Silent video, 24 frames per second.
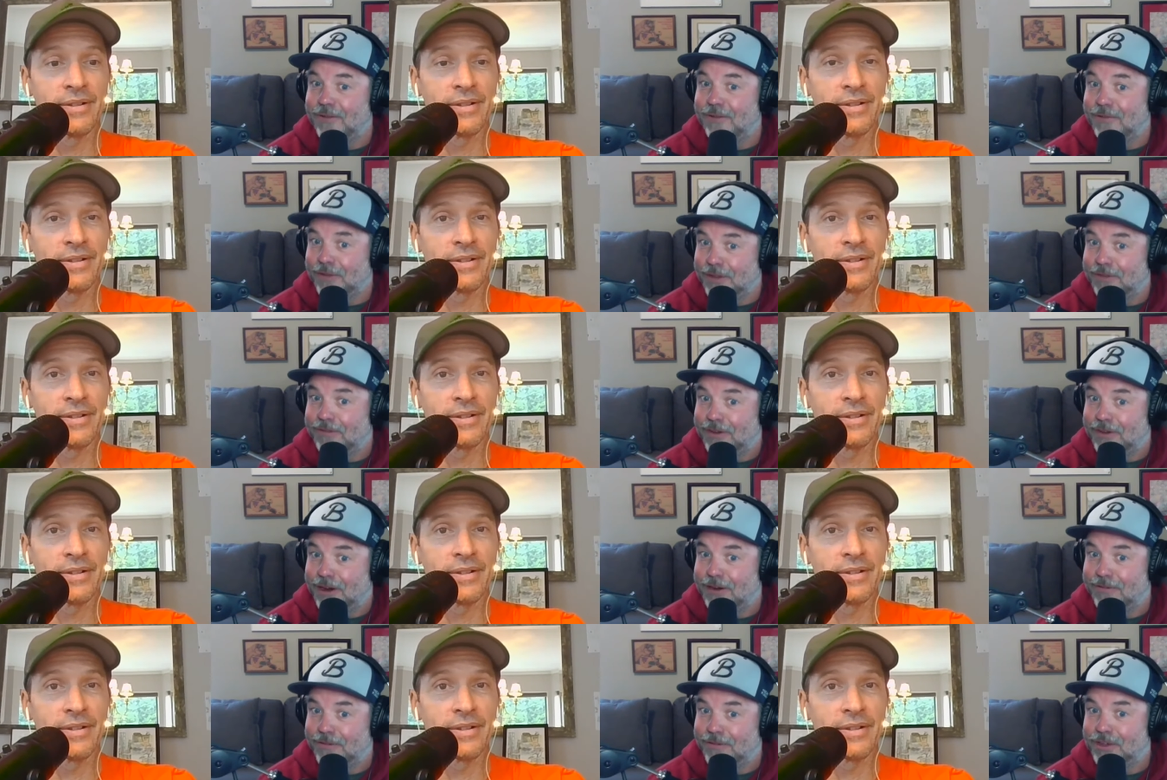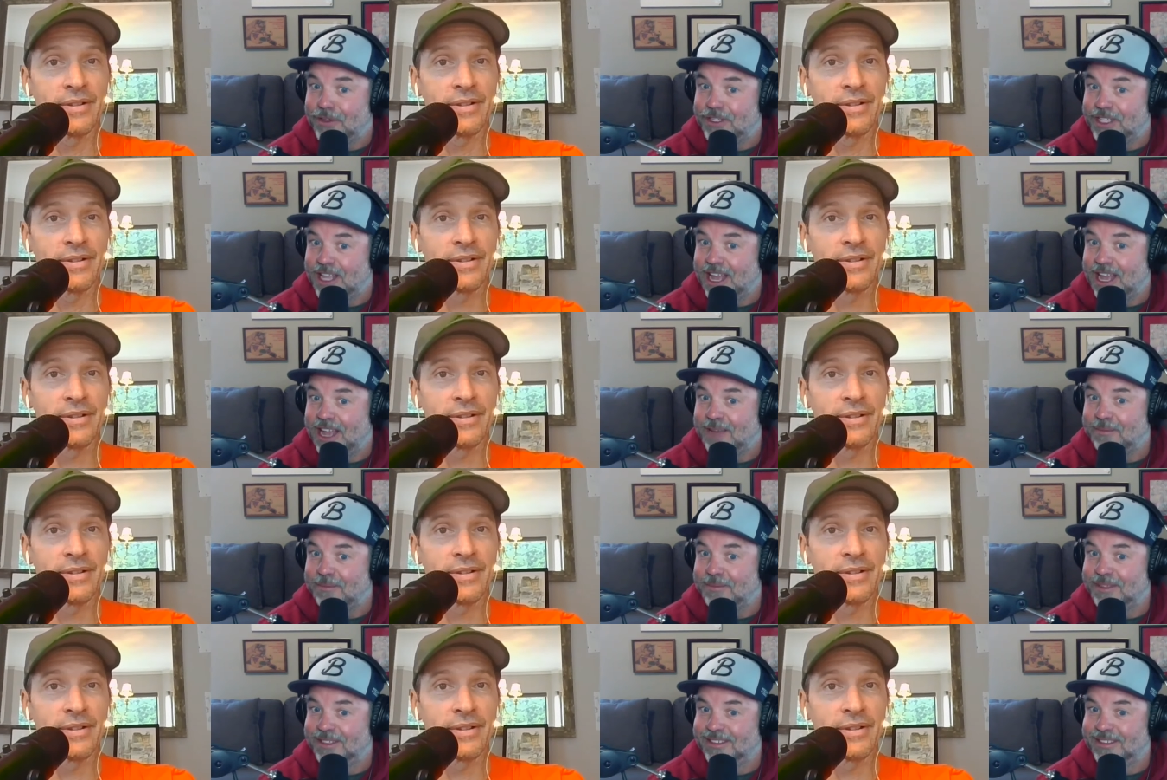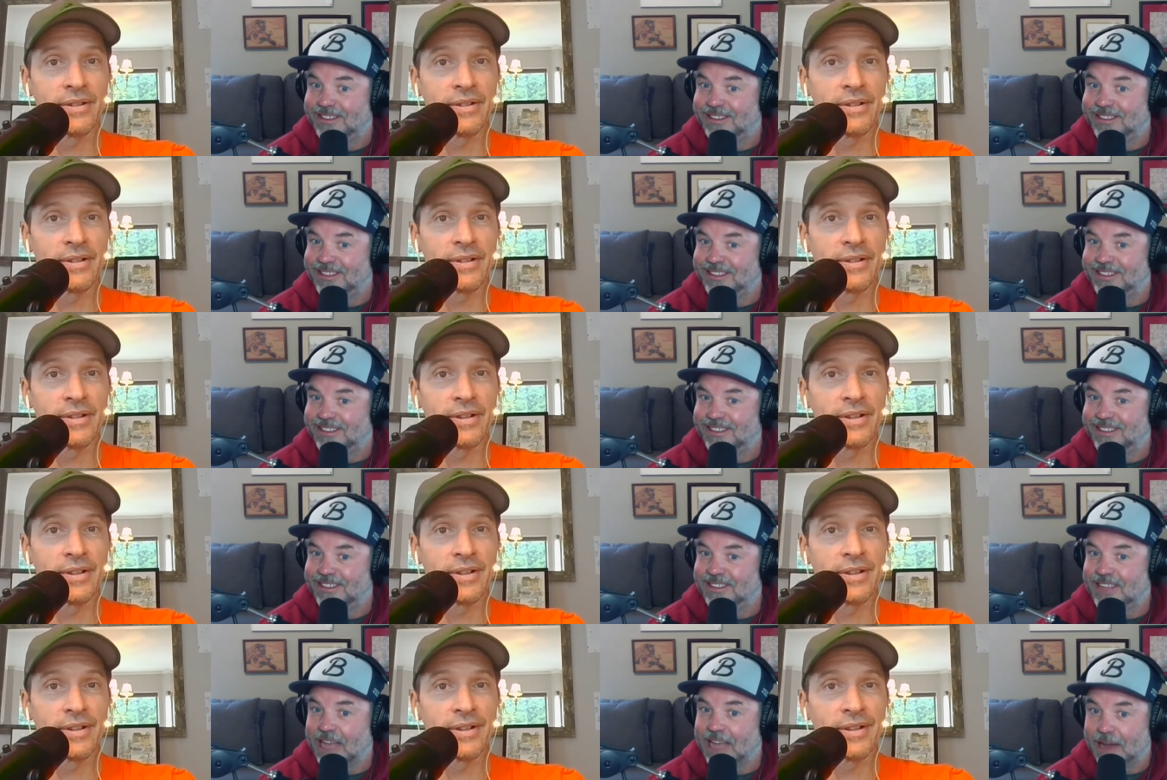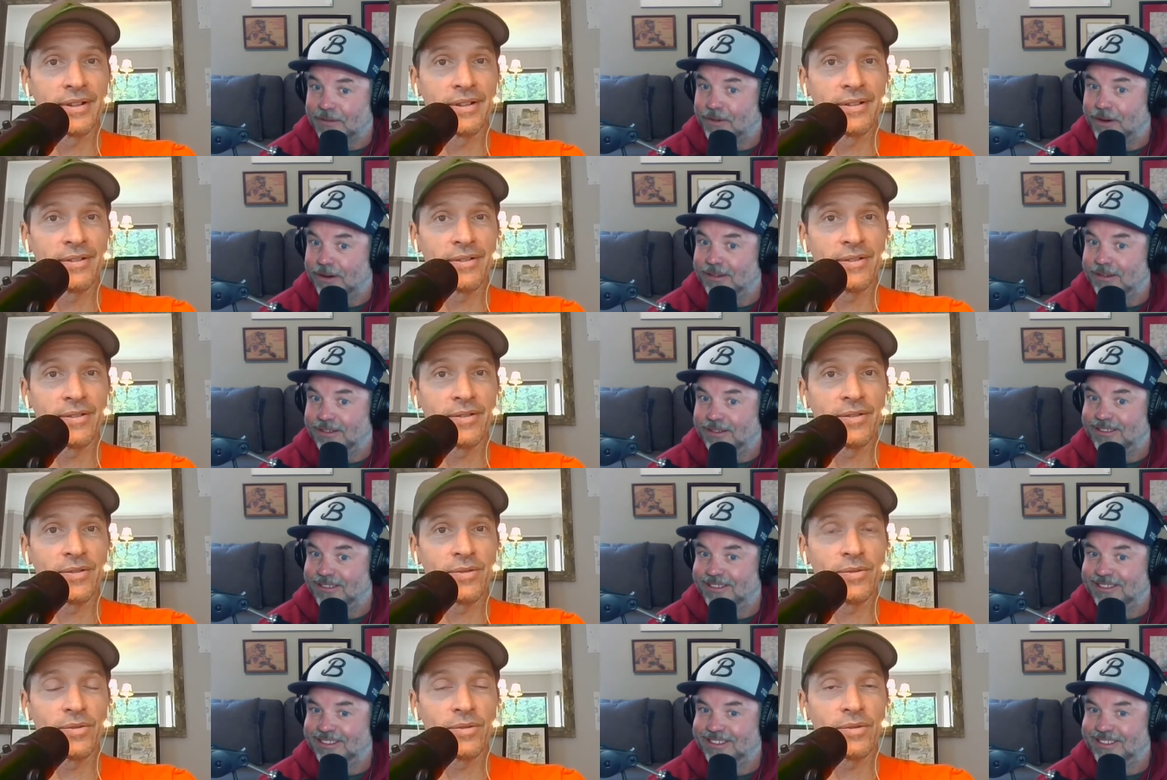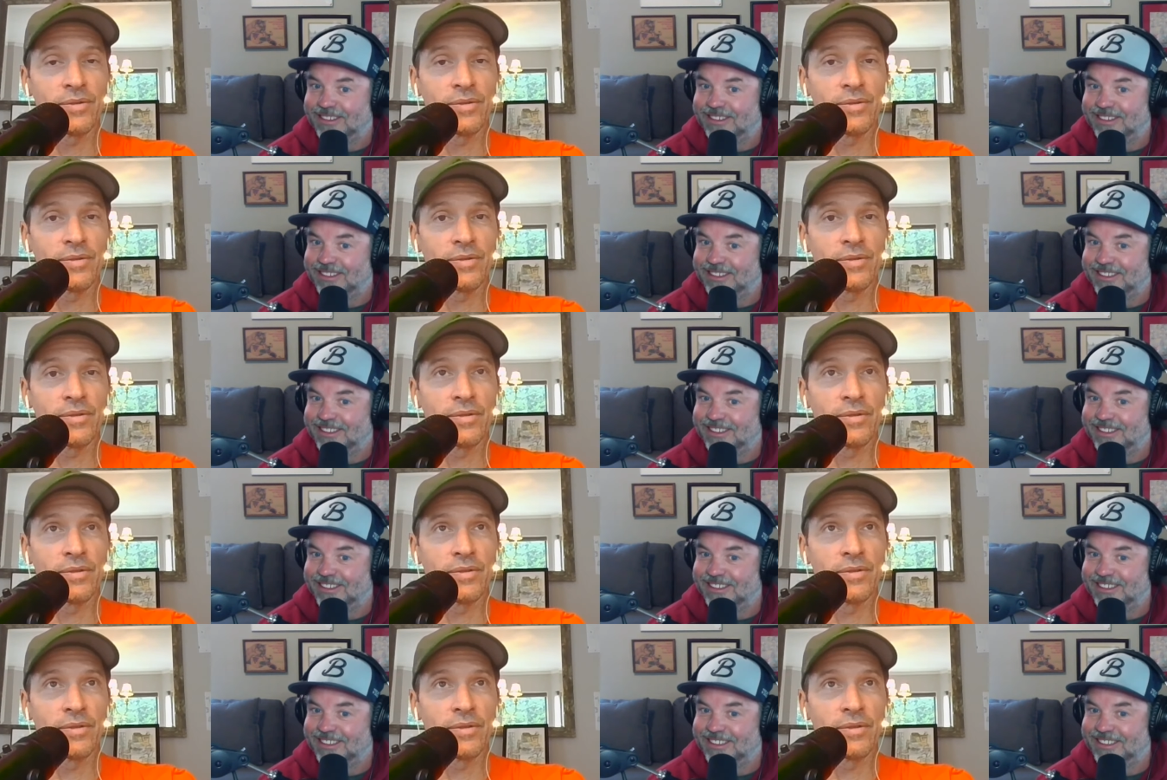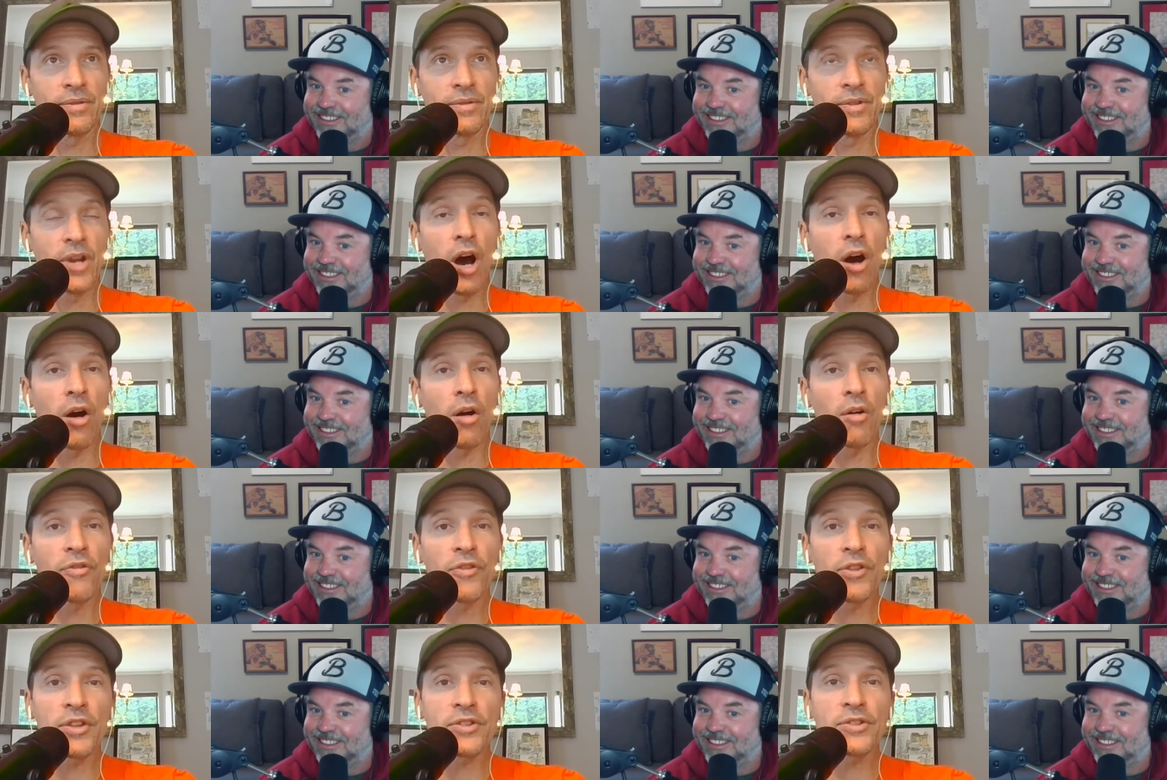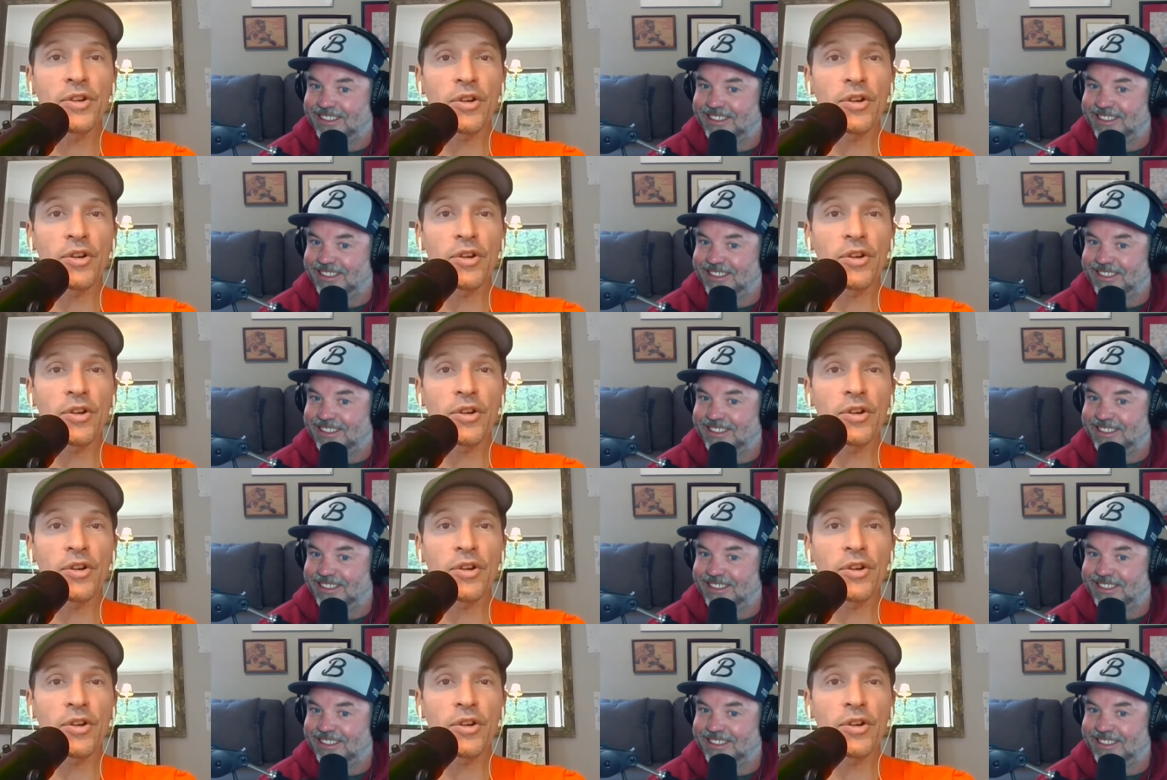Speaker 1: for the very first time ever? No, for the